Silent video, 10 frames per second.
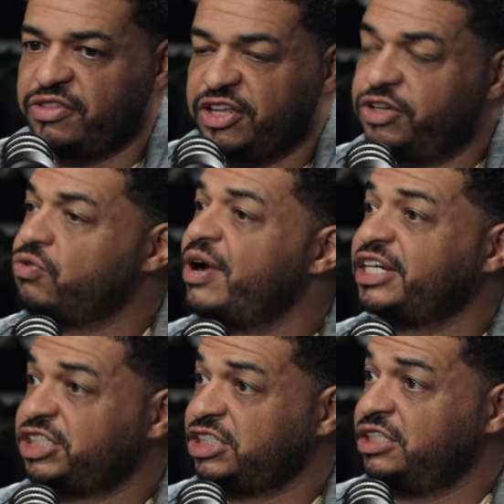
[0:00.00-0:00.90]
the
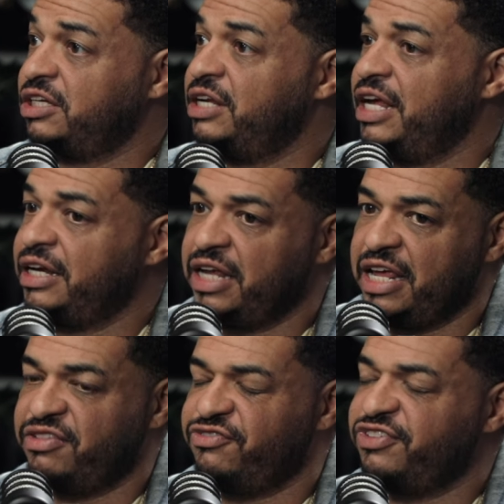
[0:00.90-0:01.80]
direction
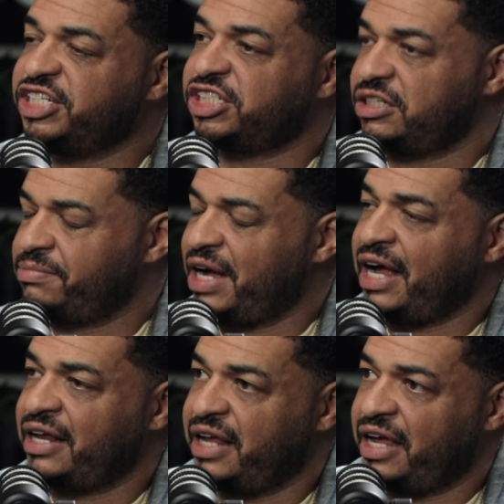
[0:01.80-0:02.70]
and the vision
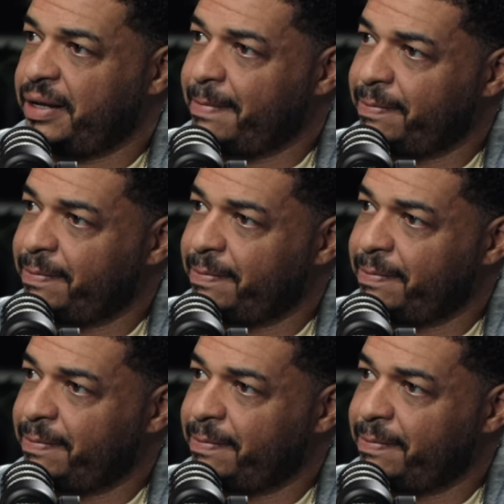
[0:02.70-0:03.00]
behind that.